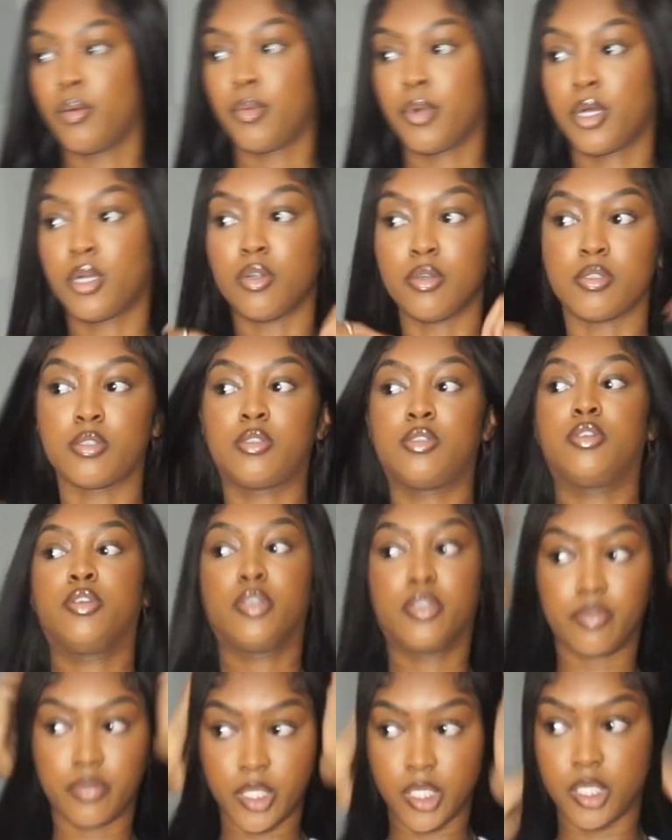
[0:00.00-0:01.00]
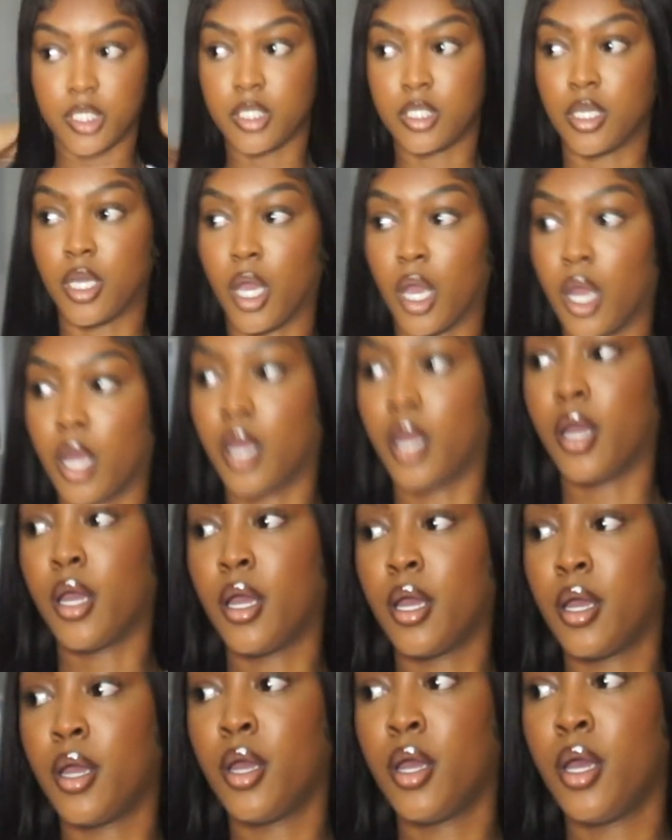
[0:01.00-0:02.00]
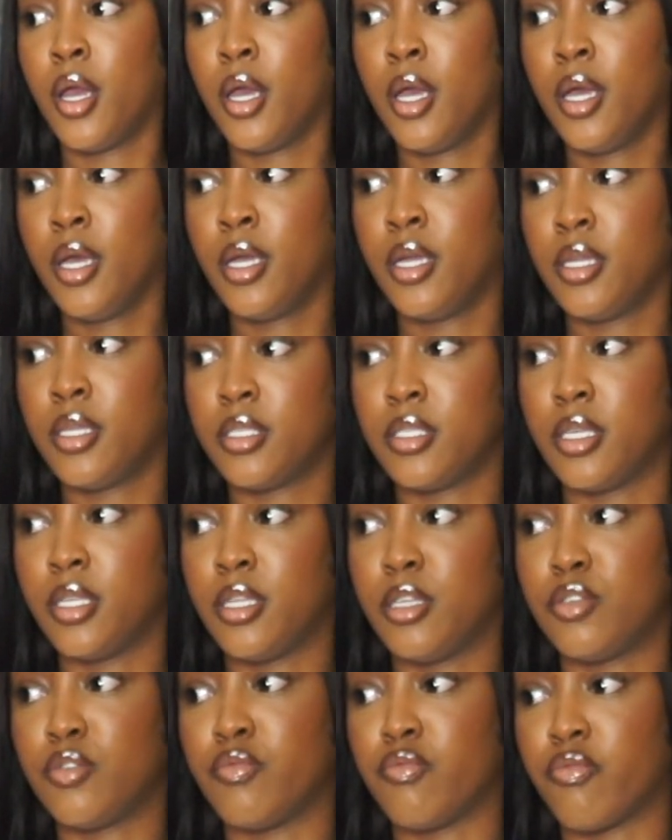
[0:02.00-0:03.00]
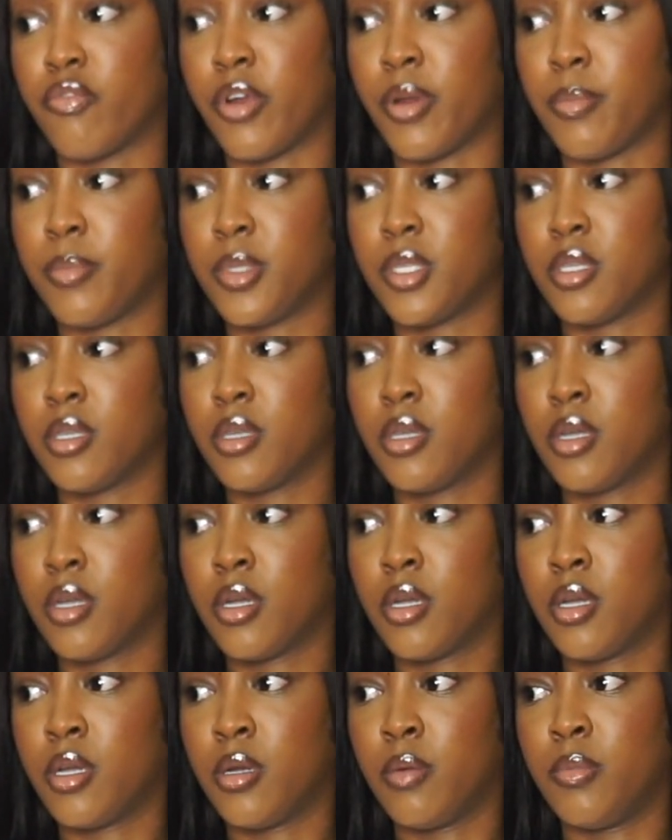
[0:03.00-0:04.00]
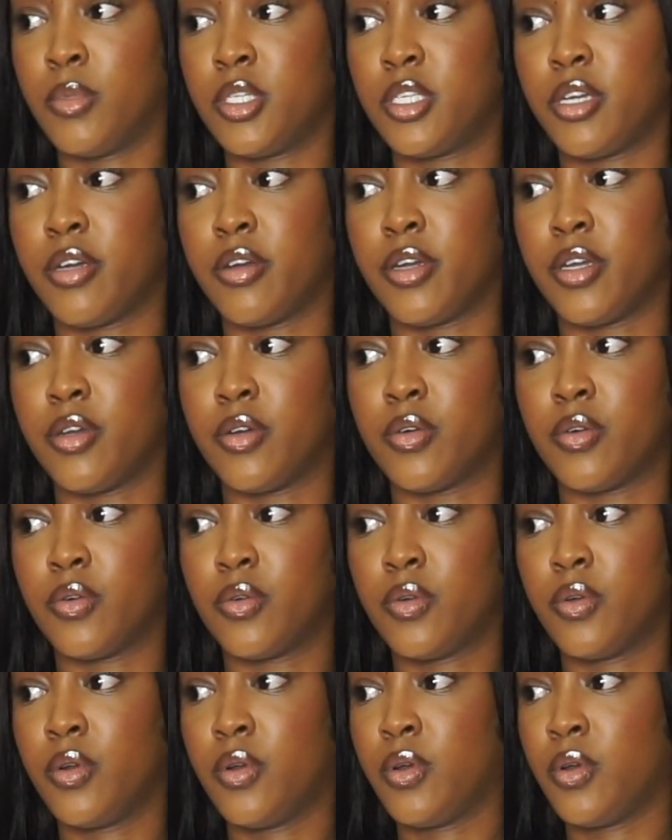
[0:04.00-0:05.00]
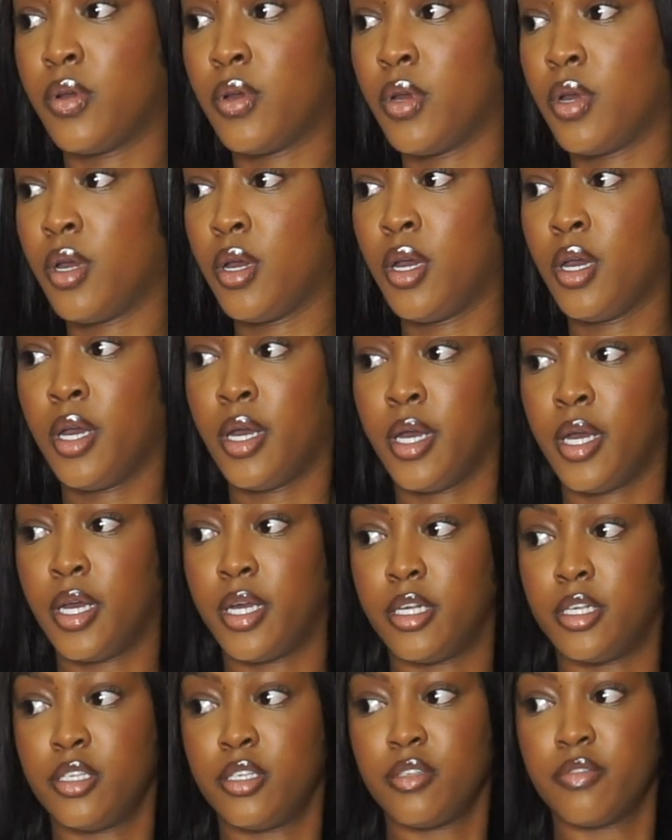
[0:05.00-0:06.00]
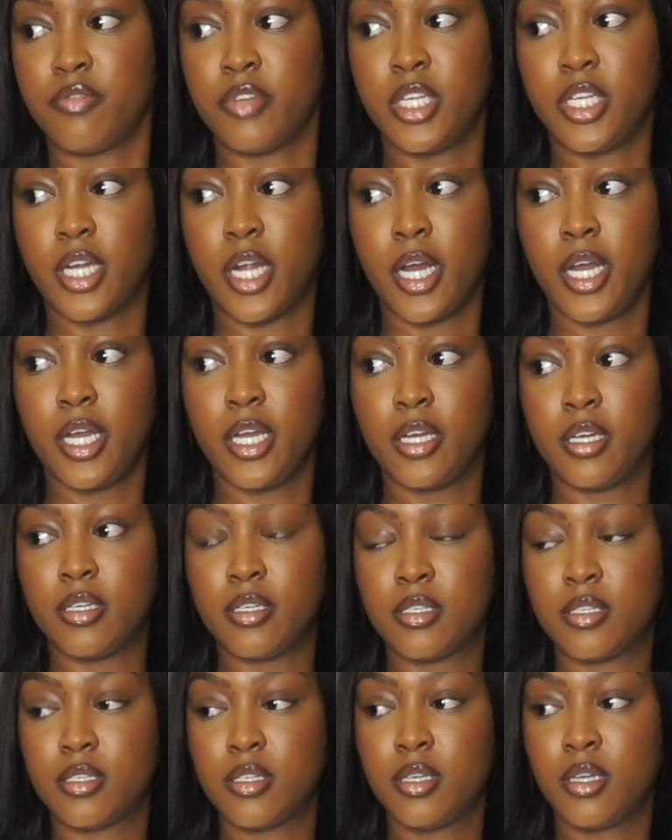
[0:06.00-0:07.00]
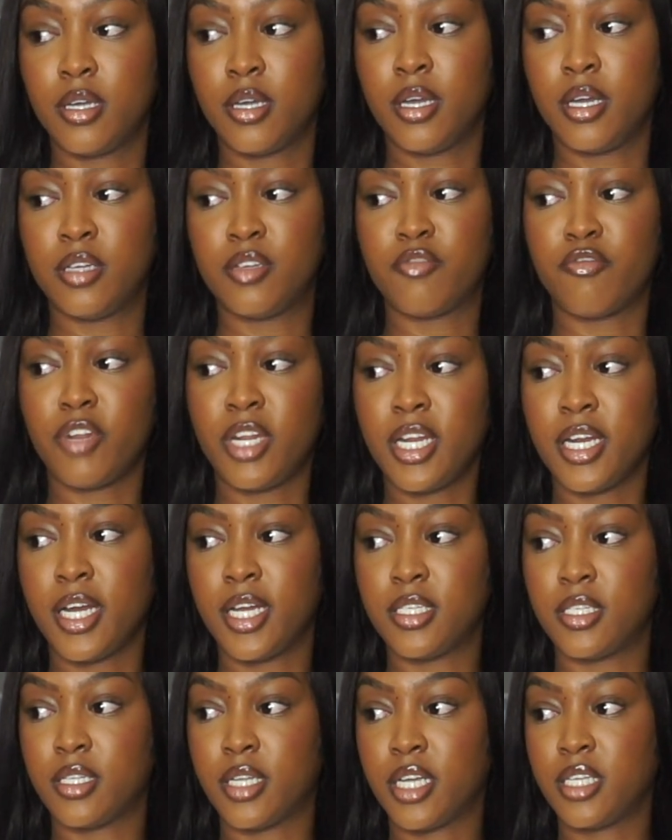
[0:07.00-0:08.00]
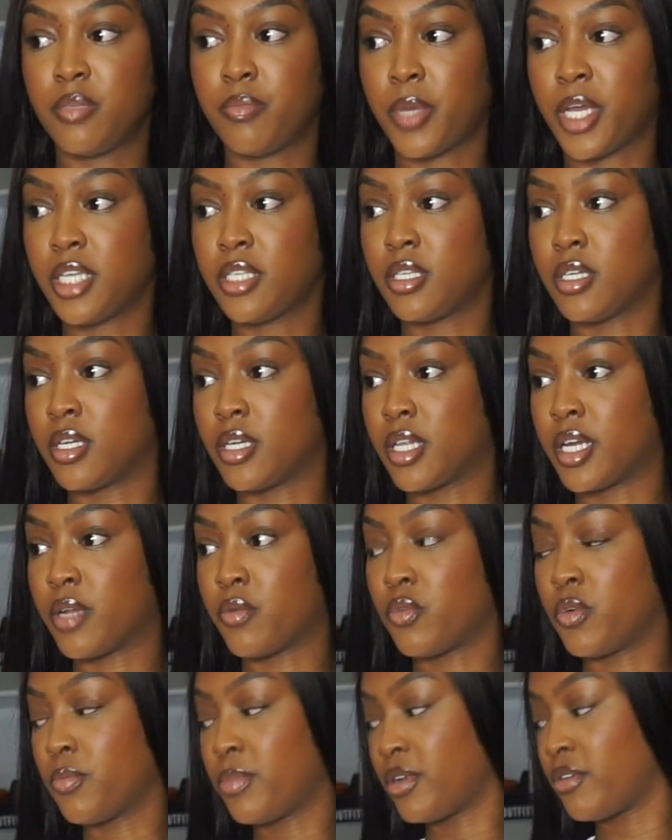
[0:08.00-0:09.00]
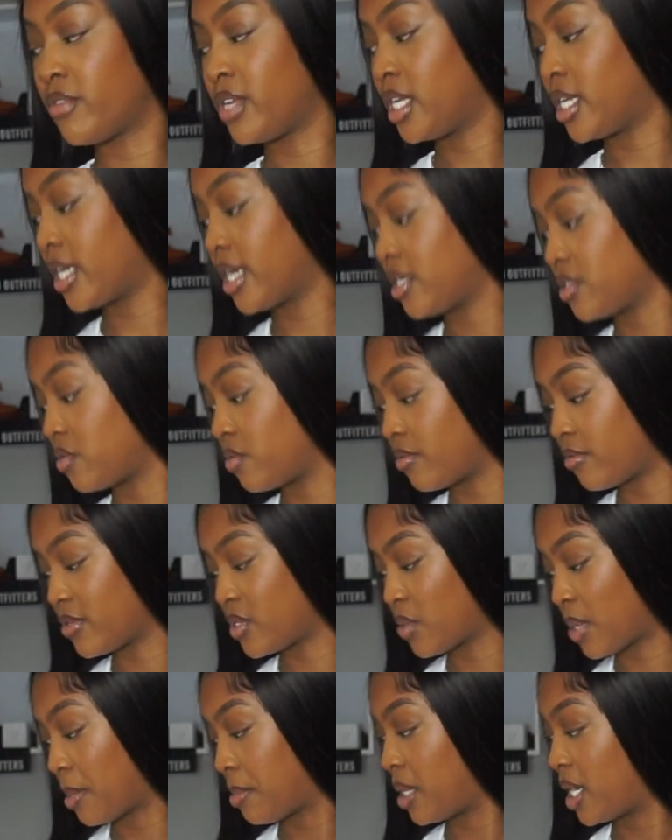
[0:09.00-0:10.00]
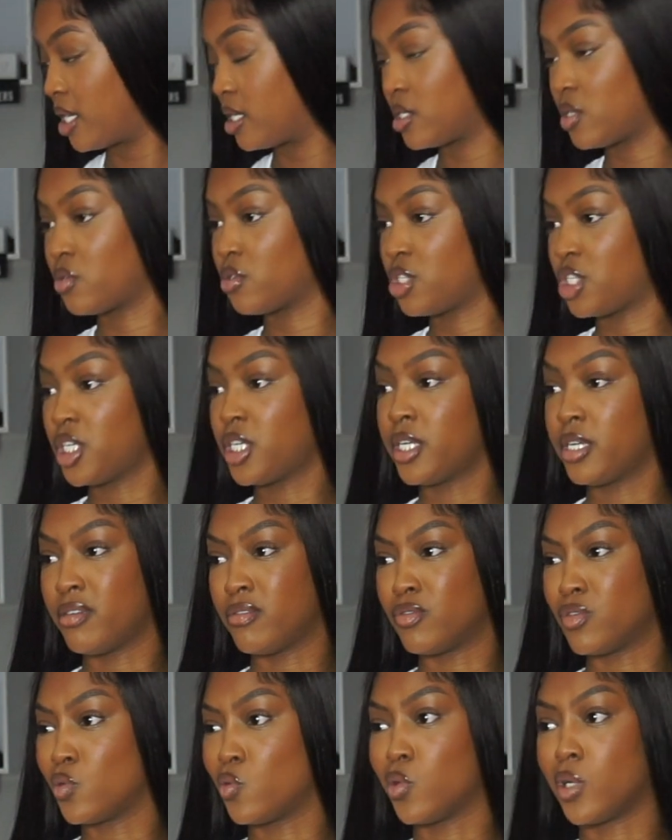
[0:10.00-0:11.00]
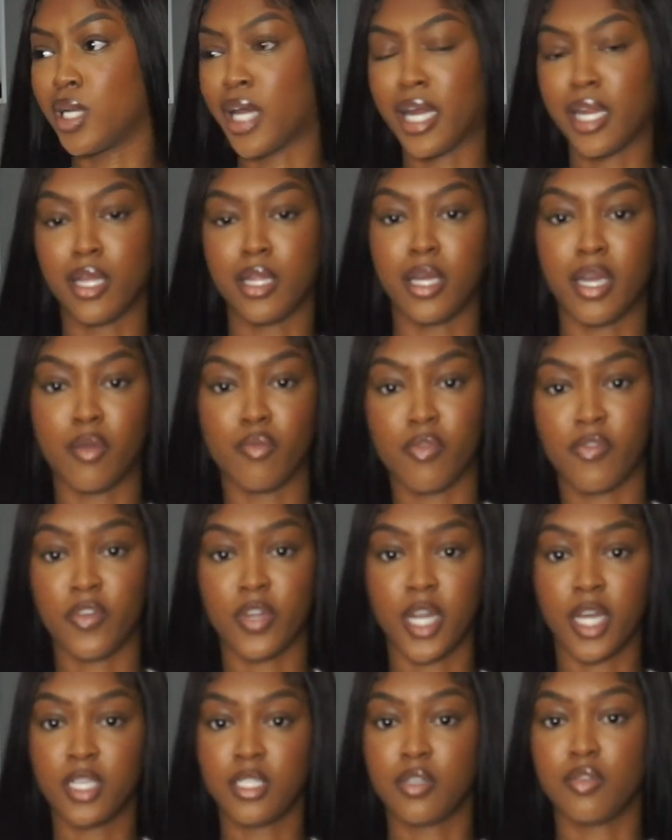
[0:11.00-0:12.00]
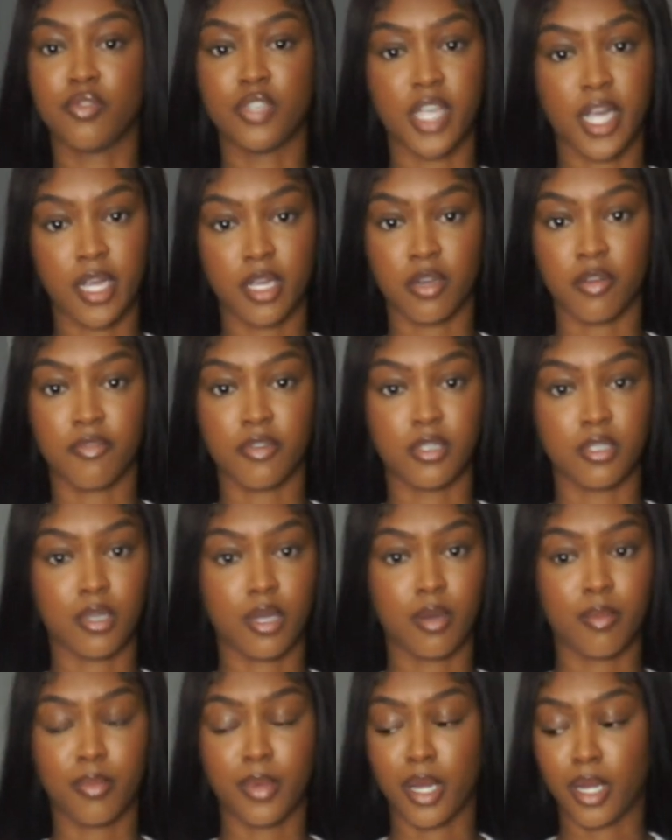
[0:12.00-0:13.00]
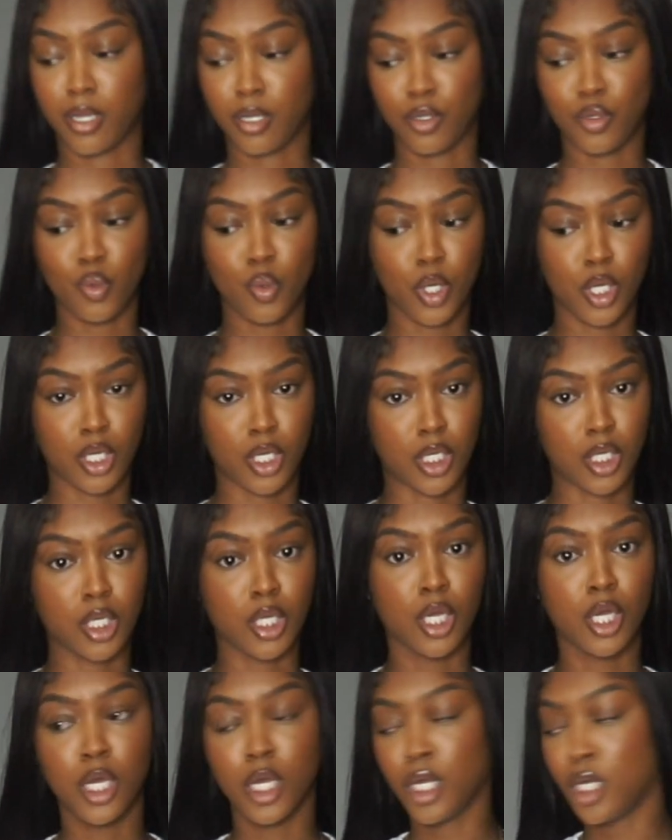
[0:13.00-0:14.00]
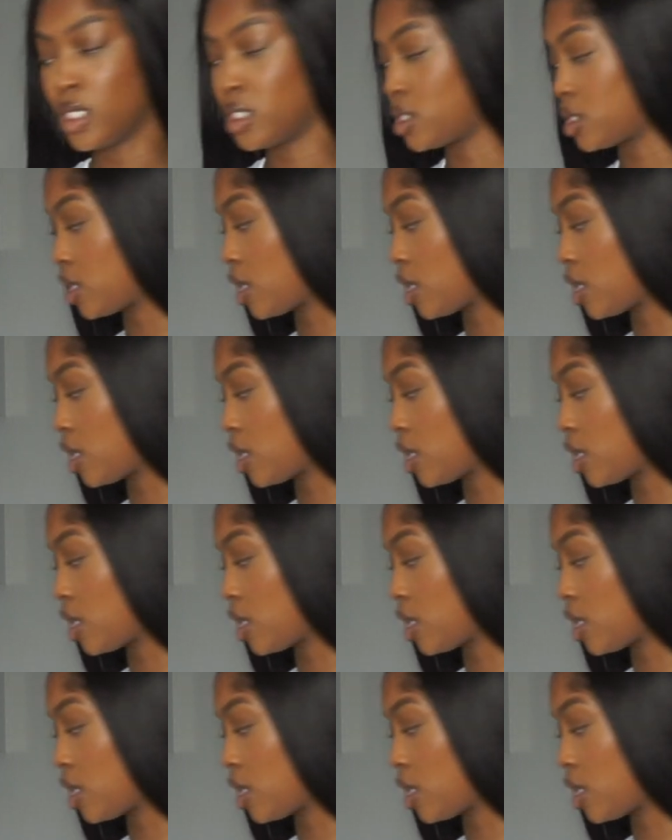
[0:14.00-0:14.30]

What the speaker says: gonna close this so you can really see. It's in this ribbed material. It's just really nice. It's really nice. A nice basic that will be really nice with sweatpants or jeans or anything, with a nice little jacket over top, and you are good to